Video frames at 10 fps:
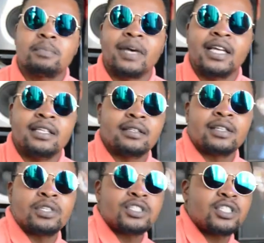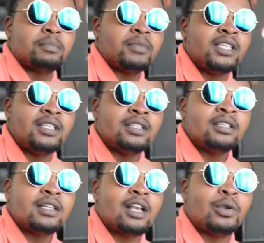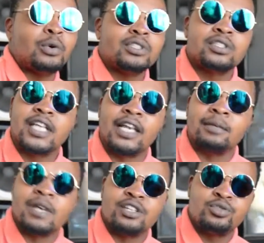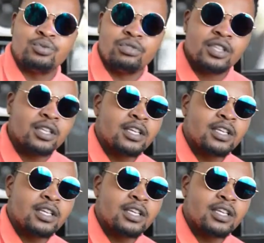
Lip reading: me alone telling my truth.